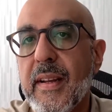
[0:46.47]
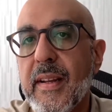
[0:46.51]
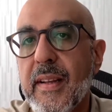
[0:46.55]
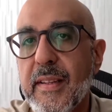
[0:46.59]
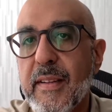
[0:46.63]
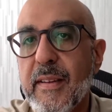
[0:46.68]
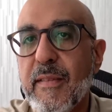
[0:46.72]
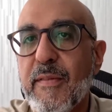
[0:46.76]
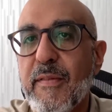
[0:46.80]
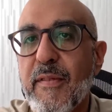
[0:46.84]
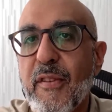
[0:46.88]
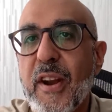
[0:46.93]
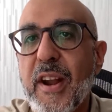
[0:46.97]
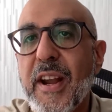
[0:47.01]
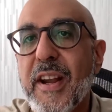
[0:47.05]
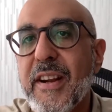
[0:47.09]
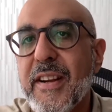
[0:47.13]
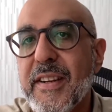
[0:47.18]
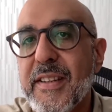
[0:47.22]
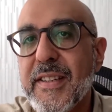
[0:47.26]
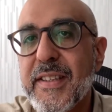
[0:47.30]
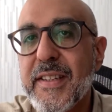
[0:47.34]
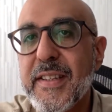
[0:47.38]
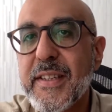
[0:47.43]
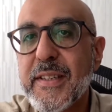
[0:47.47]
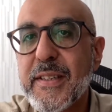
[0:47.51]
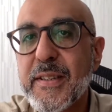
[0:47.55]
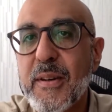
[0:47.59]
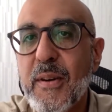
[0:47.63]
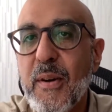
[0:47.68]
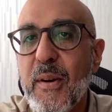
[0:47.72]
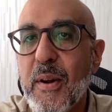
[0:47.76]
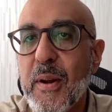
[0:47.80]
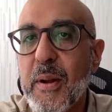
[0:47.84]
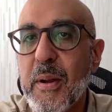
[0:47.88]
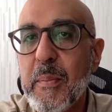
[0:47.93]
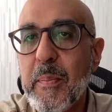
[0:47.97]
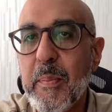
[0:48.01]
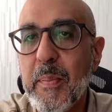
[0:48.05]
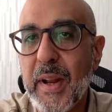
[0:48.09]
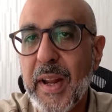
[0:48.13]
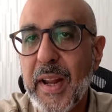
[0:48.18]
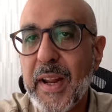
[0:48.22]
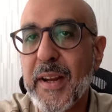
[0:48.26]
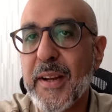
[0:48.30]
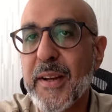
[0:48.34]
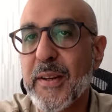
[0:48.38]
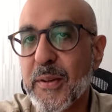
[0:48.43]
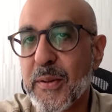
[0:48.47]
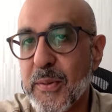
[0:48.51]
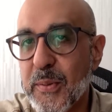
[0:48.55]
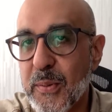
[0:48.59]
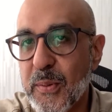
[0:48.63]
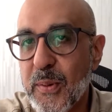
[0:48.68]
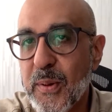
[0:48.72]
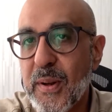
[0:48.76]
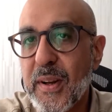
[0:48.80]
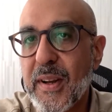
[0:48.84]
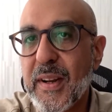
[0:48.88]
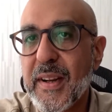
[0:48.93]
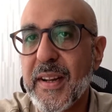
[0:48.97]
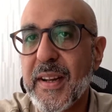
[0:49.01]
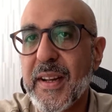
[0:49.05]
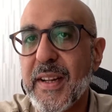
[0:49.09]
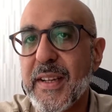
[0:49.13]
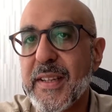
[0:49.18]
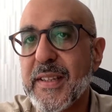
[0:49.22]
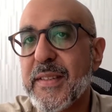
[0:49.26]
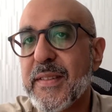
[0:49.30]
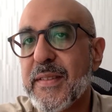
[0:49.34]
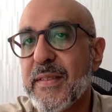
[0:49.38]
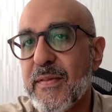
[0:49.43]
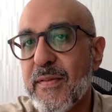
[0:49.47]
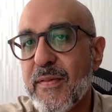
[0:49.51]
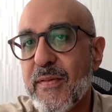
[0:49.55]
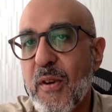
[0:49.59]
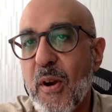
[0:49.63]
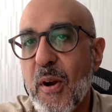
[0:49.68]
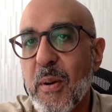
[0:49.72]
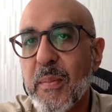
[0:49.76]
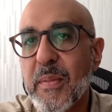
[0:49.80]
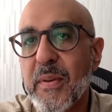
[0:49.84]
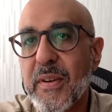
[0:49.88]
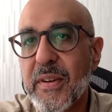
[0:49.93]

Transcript: The fragrance is called Play It Cool. It's from